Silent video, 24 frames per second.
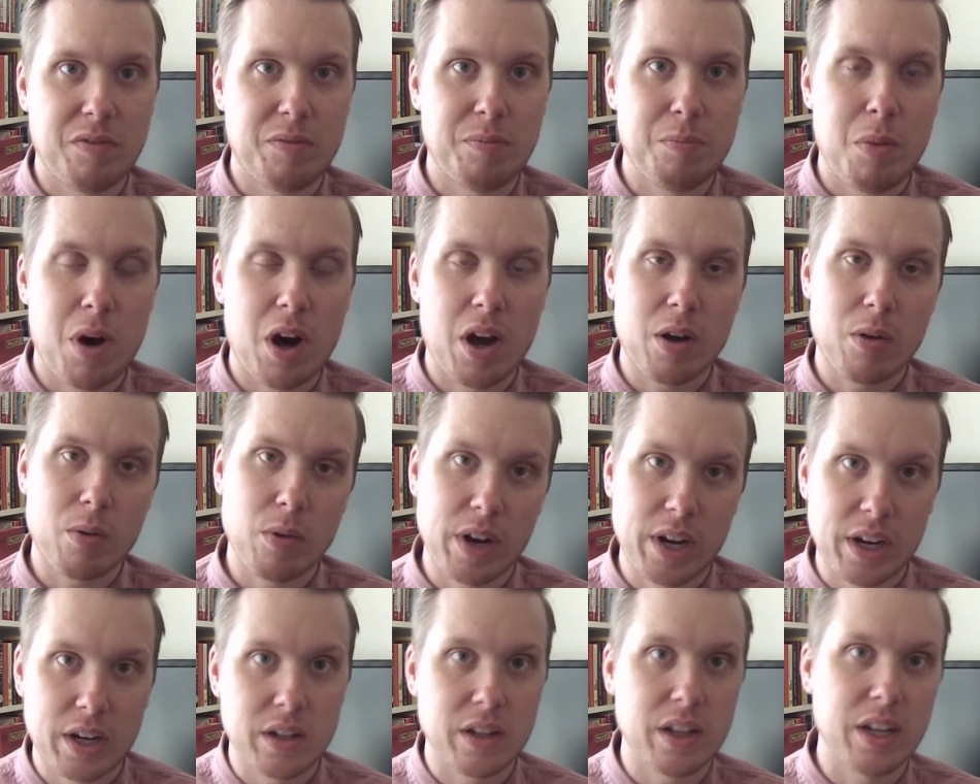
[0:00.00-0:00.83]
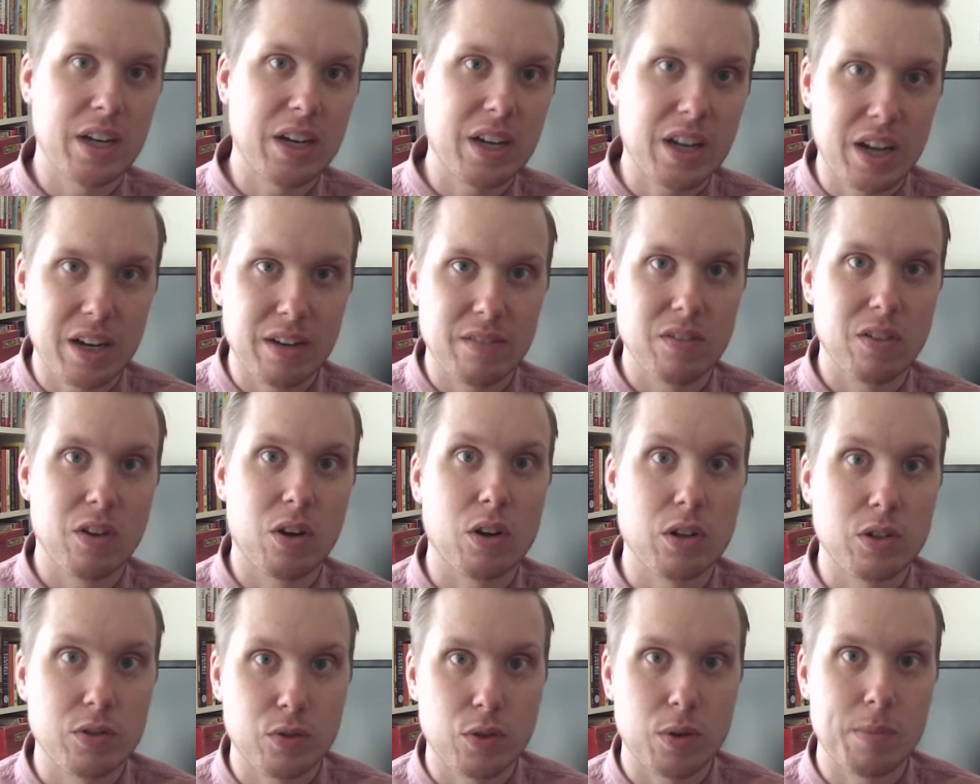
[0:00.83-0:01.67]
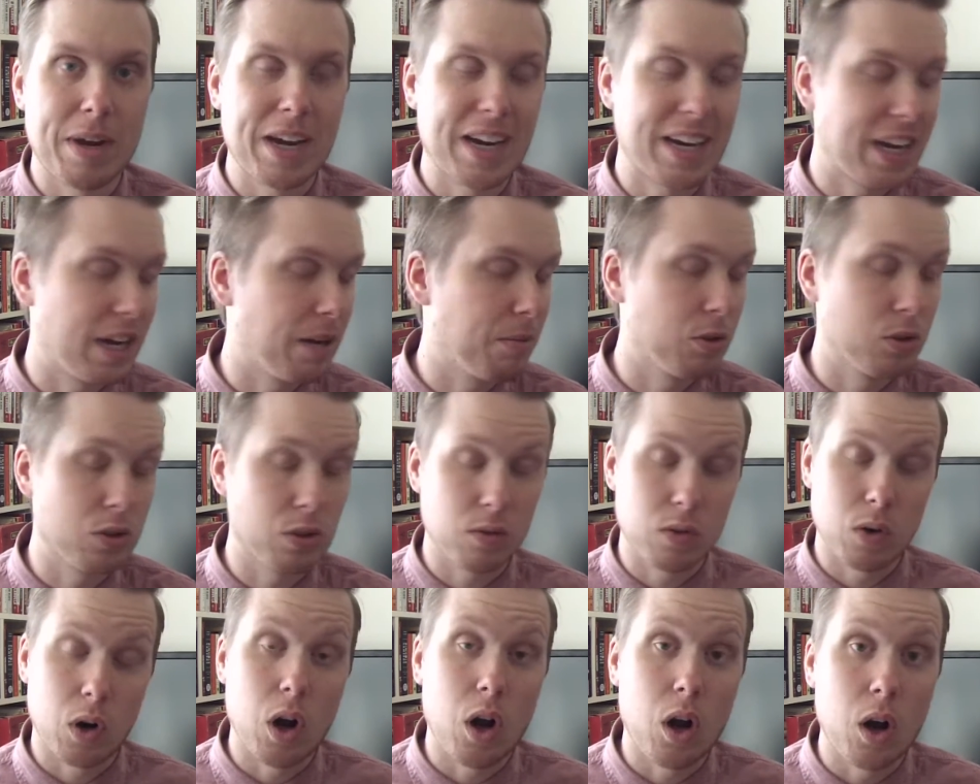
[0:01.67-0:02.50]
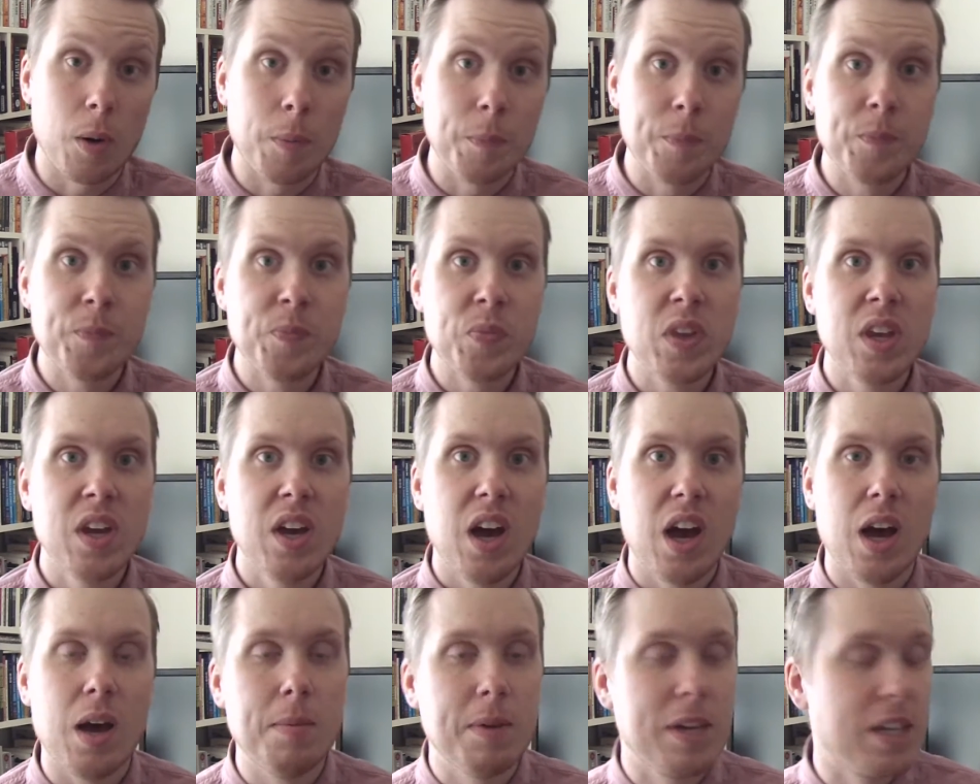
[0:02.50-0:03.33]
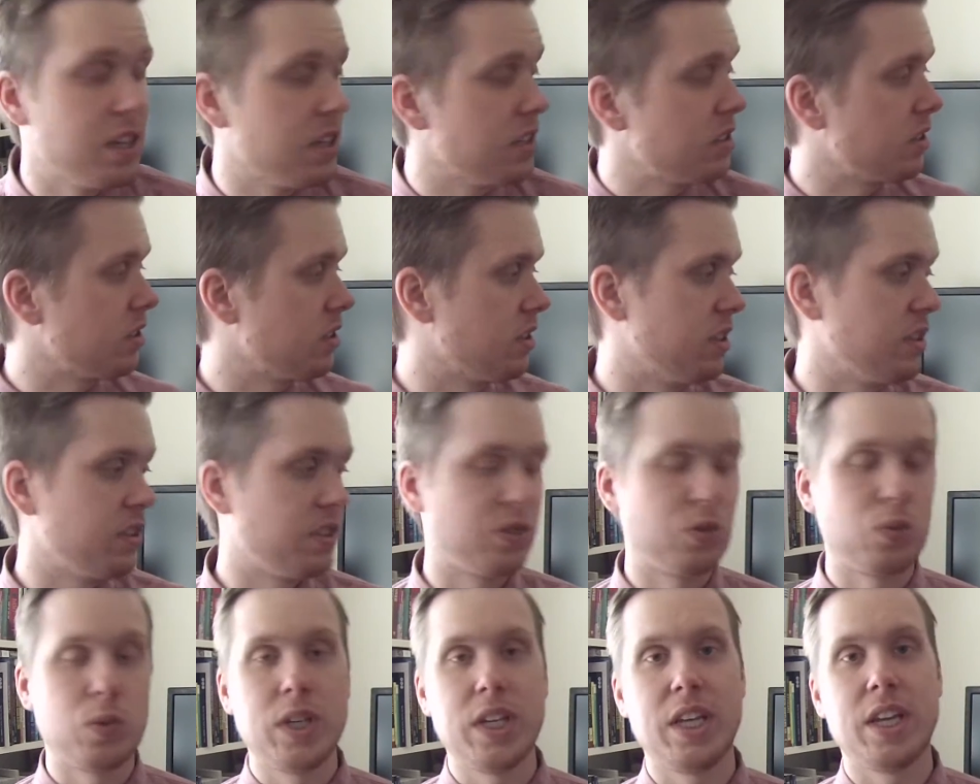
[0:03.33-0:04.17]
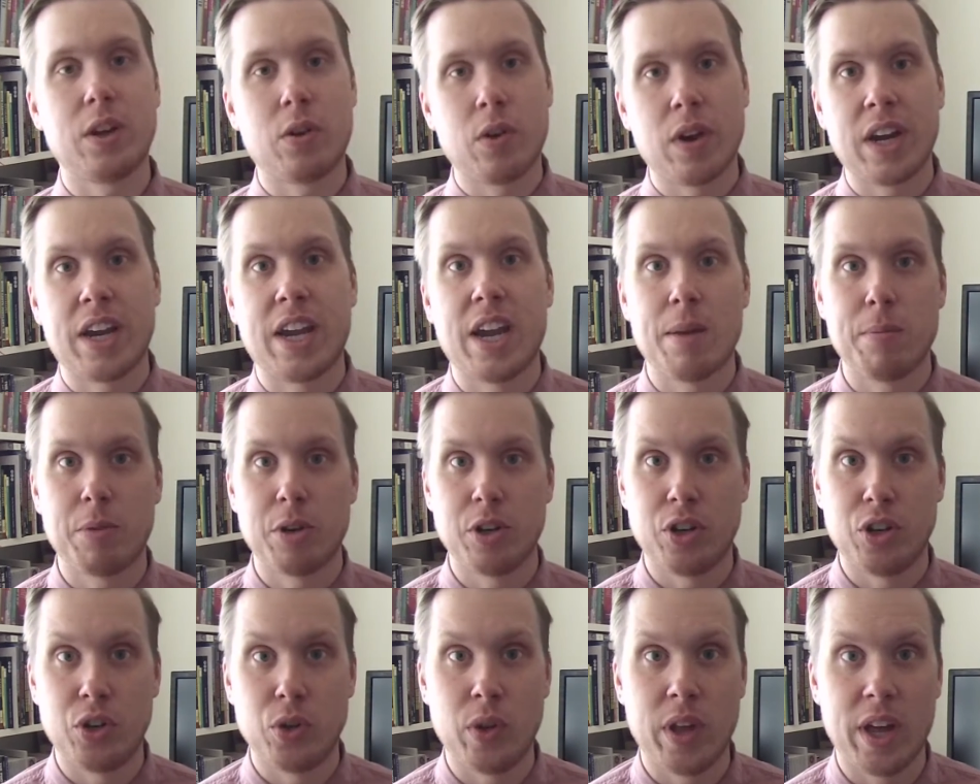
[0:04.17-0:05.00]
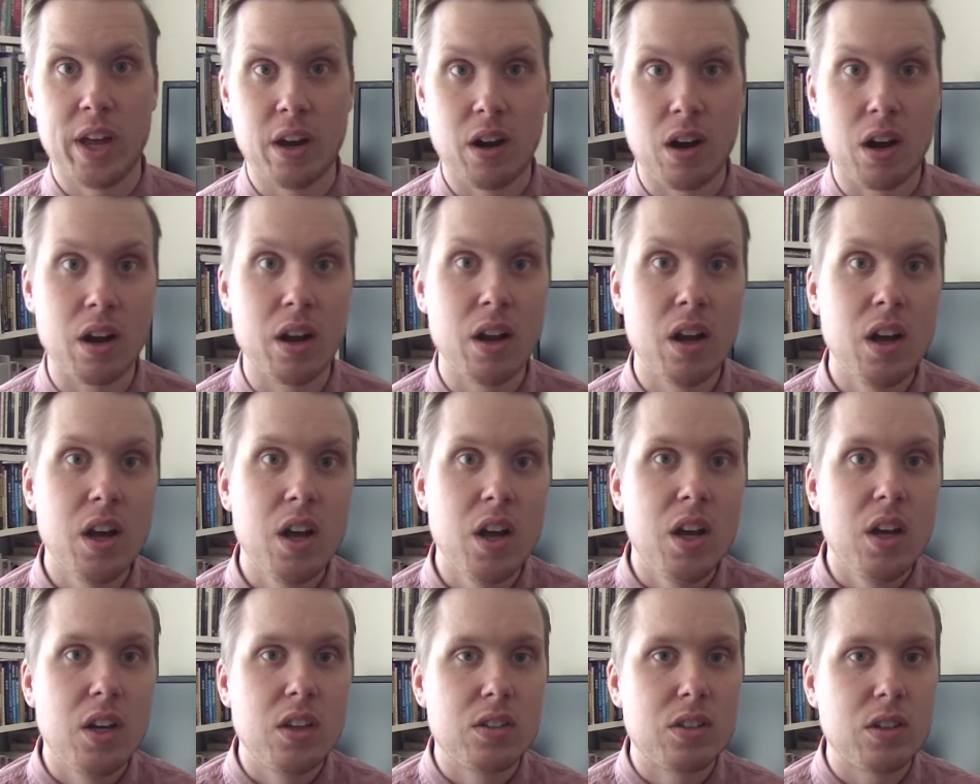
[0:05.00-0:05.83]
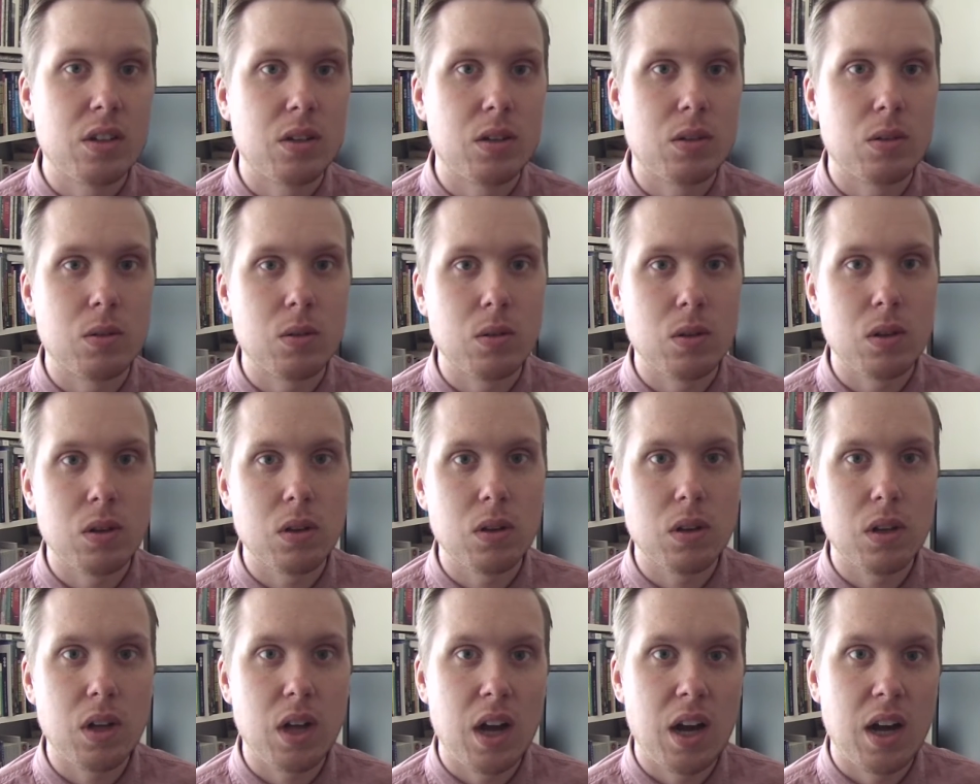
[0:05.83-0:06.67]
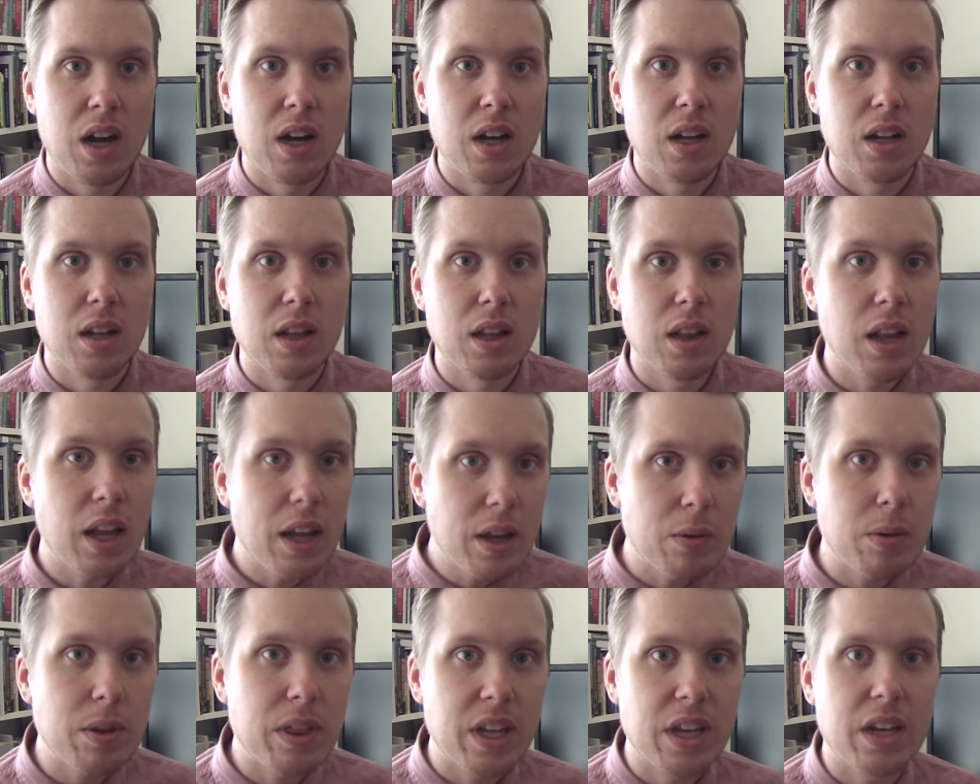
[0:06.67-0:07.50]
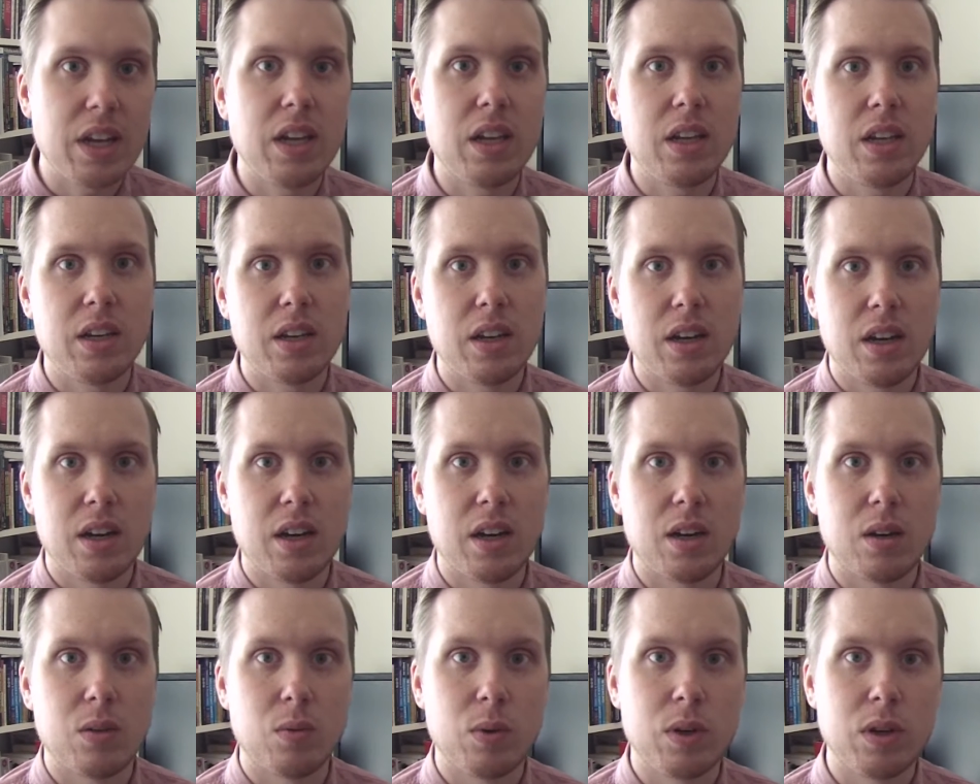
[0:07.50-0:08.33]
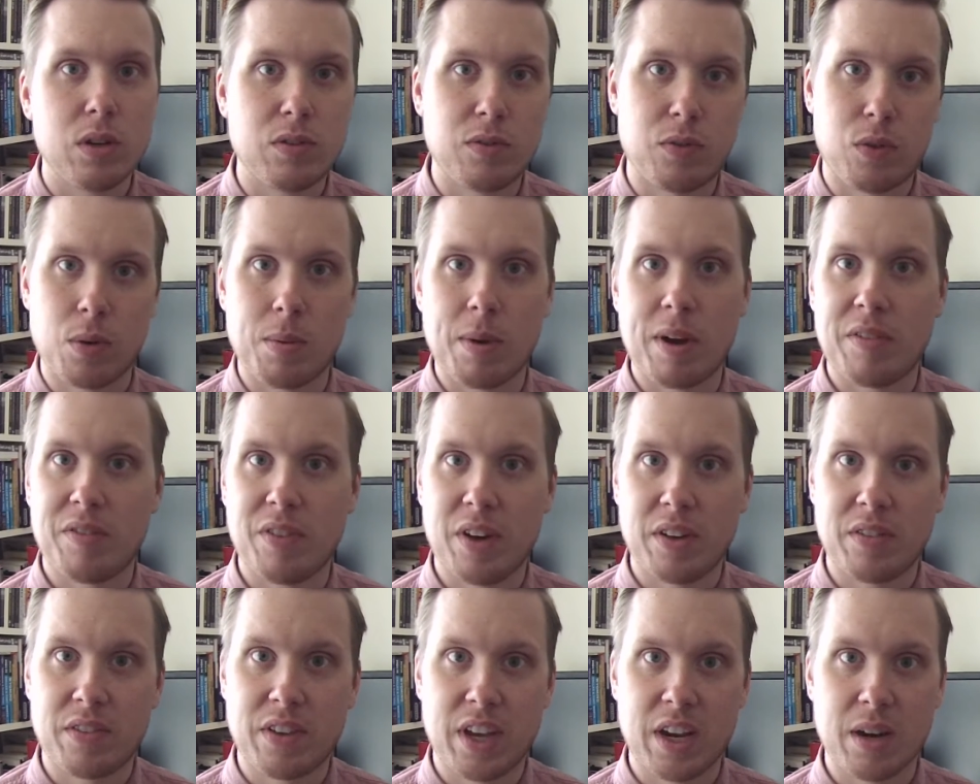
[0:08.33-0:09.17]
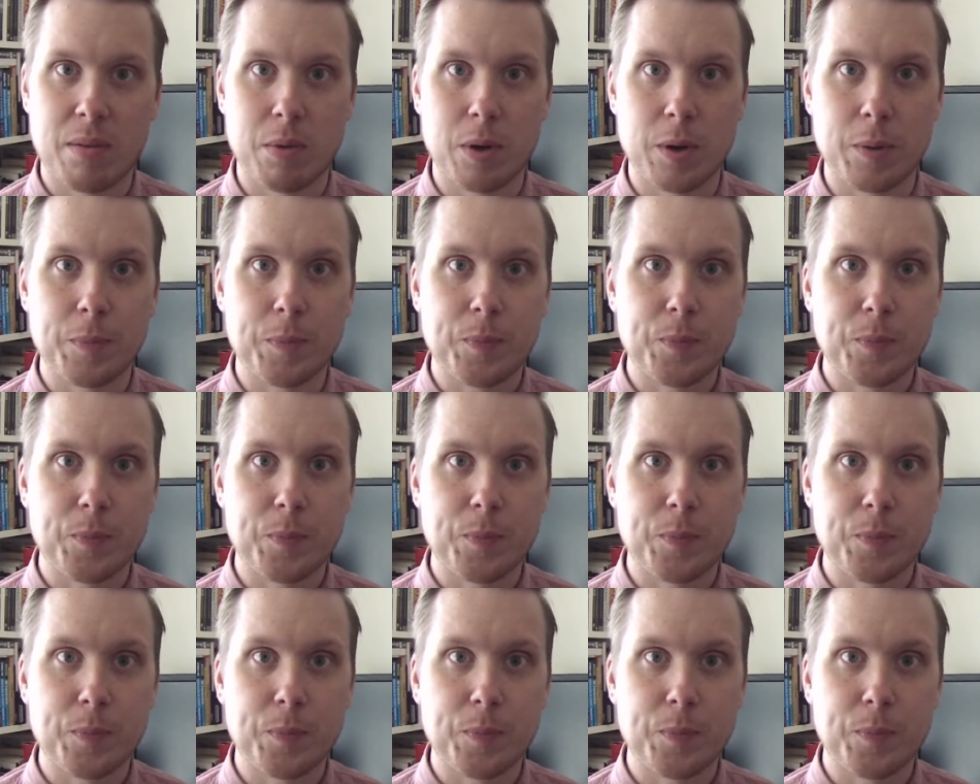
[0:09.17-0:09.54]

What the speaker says: monorail and kind of large format cameras overall. And this is really a great camera to do that on. So like with any real 4x5 camera,